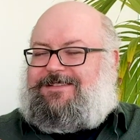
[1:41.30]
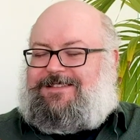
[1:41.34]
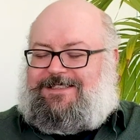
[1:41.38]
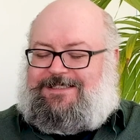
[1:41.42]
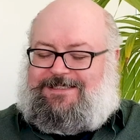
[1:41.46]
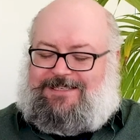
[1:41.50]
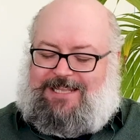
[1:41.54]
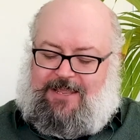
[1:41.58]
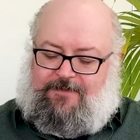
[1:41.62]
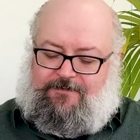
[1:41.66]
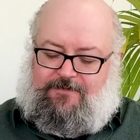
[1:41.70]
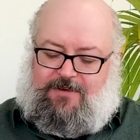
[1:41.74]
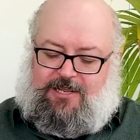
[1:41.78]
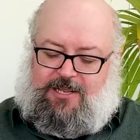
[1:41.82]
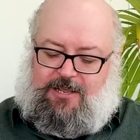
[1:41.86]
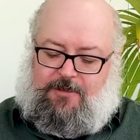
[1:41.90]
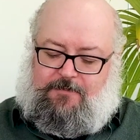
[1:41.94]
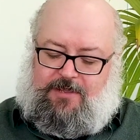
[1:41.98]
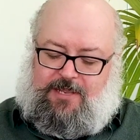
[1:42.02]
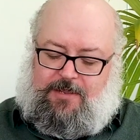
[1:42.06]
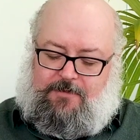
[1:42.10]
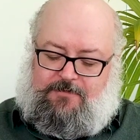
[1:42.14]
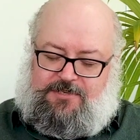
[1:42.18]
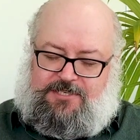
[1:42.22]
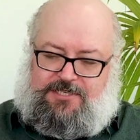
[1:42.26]
definitely
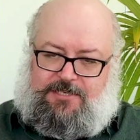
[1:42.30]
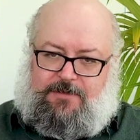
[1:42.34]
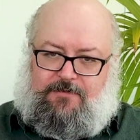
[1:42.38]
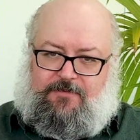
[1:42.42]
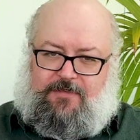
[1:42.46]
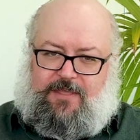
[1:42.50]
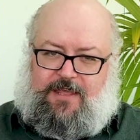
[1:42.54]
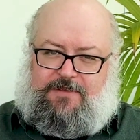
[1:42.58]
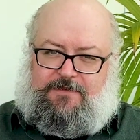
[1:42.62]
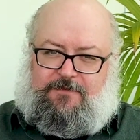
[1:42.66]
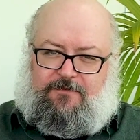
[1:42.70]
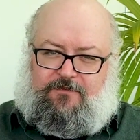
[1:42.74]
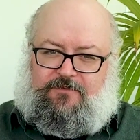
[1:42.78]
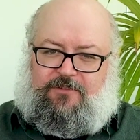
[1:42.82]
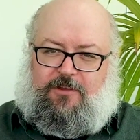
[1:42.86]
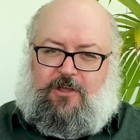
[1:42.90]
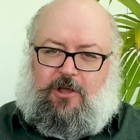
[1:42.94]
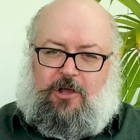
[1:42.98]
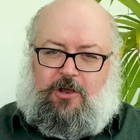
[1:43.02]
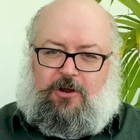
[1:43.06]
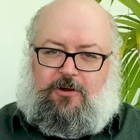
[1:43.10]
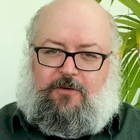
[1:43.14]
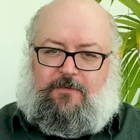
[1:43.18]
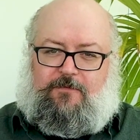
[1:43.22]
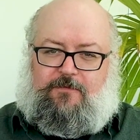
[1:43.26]
coming in with some of that sort of
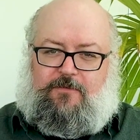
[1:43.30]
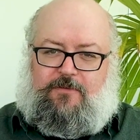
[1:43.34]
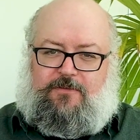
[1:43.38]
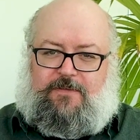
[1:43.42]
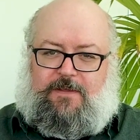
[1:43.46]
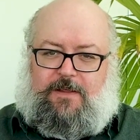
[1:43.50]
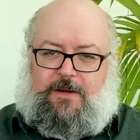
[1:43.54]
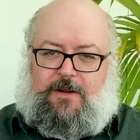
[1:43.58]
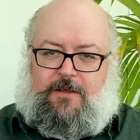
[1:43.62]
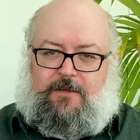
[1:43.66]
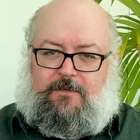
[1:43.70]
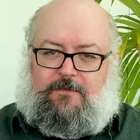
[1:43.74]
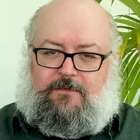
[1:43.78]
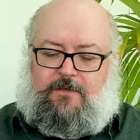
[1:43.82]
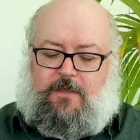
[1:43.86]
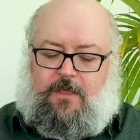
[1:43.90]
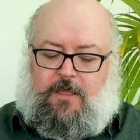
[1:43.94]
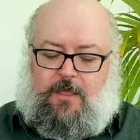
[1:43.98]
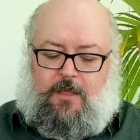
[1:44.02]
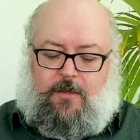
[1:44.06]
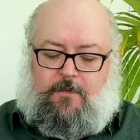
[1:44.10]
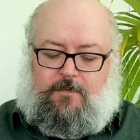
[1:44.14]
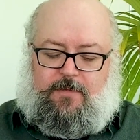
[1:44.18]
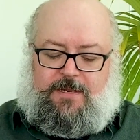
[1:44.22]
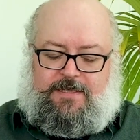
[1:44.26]
darker fruity notes,
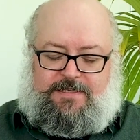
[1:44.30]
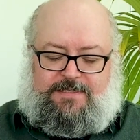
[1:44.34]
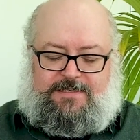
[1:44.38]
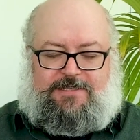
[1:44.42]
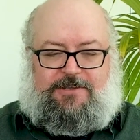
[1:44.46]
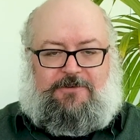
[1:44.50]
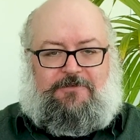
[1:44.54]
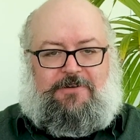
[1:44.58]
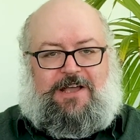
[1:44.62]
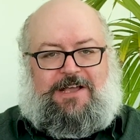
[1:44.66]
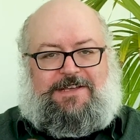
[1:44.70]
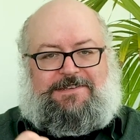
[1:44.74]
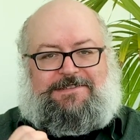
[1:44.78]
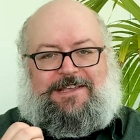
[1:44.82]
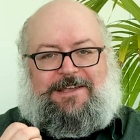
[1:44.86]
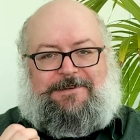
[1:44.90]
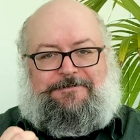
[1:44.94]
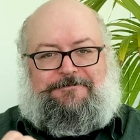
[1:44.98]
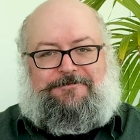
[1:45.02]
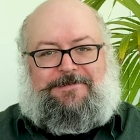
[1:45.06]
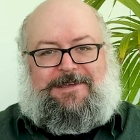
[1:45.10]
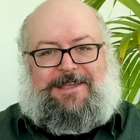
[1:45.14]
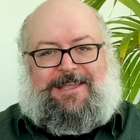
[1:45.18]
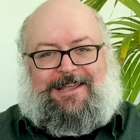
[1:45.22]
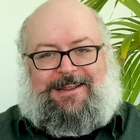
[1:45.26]
but it still has
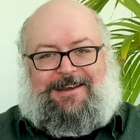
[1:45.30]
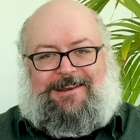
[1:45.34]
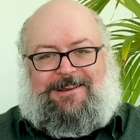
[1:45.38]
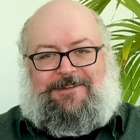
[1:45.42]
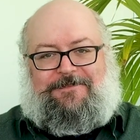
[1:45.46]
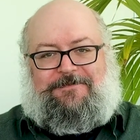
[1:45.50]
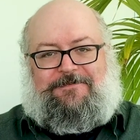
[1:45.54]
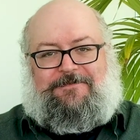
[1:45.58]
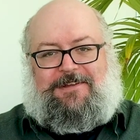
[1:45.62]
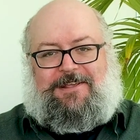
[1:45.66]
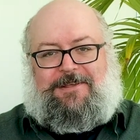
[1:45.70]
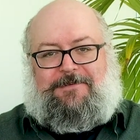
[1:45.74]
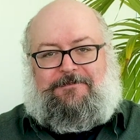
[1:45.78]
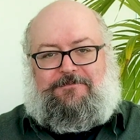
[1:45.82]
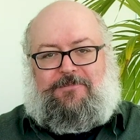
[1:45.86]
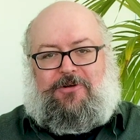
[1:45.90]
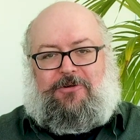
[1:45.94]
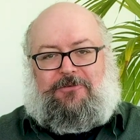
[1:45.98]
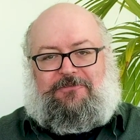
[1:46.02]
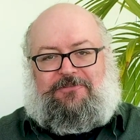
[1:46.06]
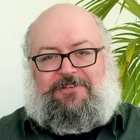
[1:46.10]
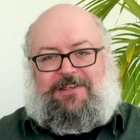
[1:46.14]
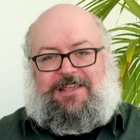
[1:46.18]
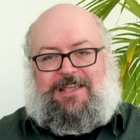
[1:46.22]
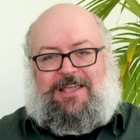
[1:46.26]
that big, lovely,
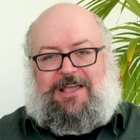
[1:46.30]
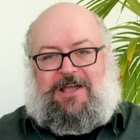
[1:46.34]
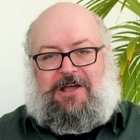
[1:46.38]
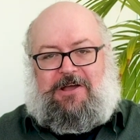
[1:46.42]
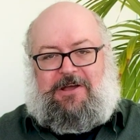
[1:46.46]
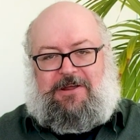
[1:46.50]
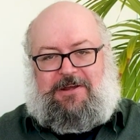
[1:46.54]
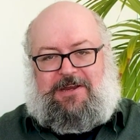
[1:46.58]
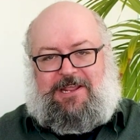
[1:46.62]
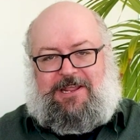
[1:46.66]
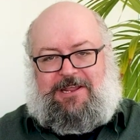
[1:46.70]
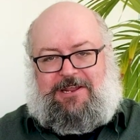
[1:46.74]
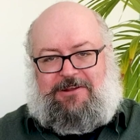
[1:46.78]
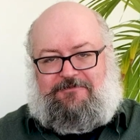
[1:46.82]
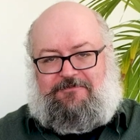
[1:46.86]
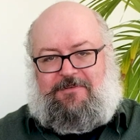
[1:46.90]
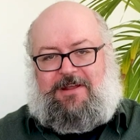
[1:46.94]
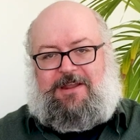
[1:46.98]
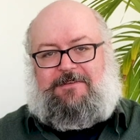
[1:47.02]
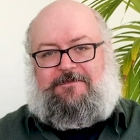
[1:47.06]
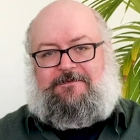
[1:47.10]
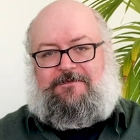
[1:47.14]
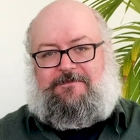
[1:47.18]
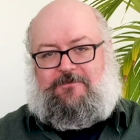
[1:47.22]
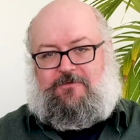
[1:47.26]
malty, honey,
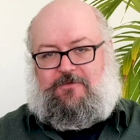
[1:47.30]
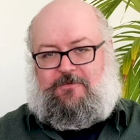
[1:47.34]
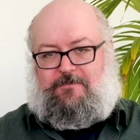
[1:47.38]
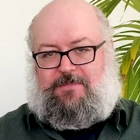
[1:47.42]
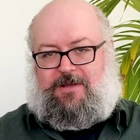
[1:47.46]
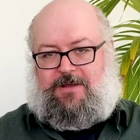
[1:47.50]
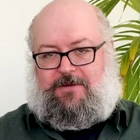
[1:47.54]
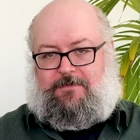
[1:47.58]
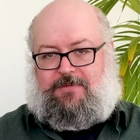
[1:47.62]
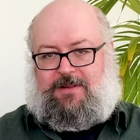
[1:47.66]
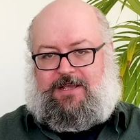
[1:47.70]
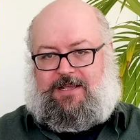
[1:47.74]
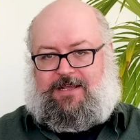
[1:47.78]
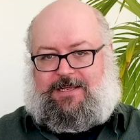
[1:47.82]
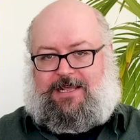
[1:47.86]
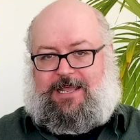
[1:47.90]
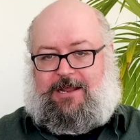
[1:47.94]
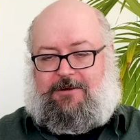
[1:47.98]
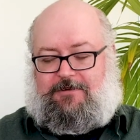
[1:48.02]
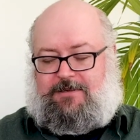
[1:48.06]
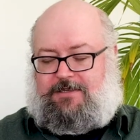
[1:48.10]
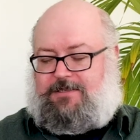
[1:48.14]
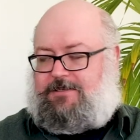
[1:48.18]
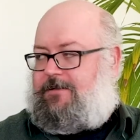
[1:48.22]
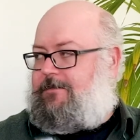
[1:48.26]
grain-forward Balblair
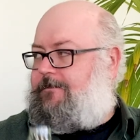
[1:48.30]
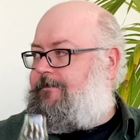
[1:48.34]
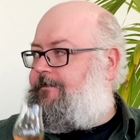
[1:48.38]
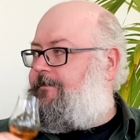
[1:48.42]
character.